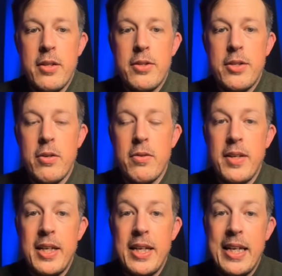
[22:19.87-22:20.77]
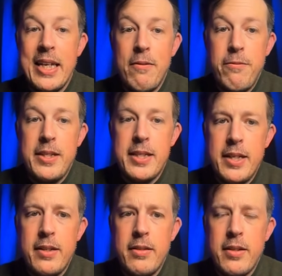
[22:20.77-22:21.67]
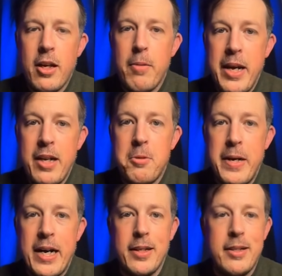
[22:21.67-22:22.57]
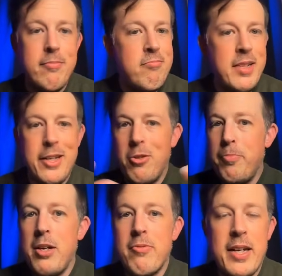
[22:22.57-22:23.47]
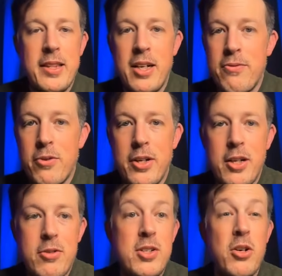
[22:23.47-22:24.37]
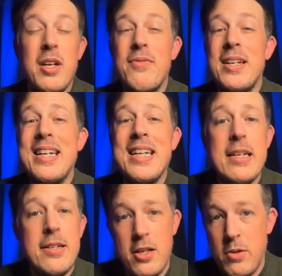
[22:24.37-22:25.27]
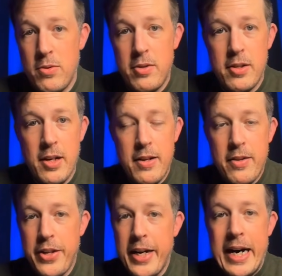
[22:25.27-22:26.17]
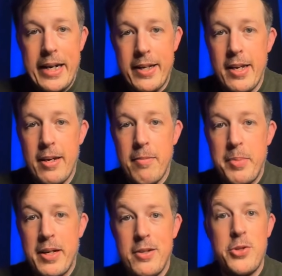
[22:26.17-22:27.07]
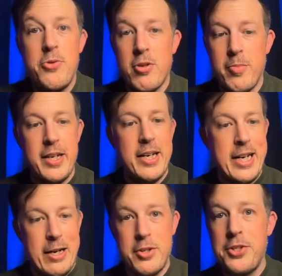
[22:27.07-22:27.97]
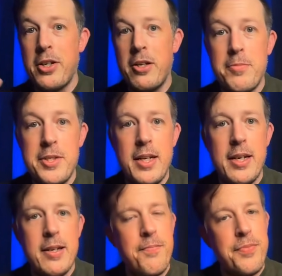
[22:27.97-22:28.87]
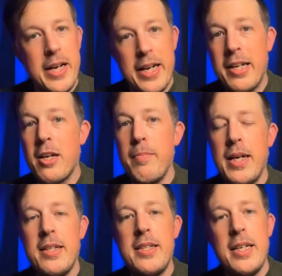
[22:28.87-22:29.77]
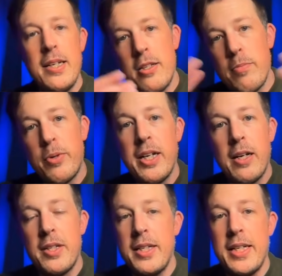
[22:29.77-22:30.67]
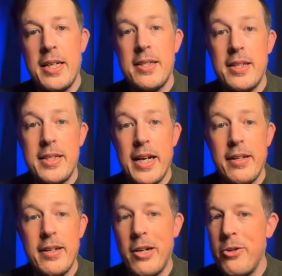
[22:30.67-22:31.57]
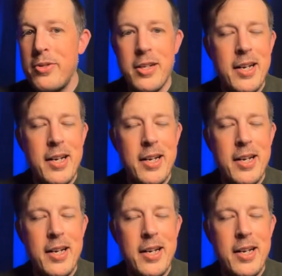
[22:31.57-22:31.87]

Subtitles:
So if it's in the command palette, it'll be right there for you. Don't even need to use the hotkey, because normally I would start Obsidian, I'd hit Command D to bring up today's daily note.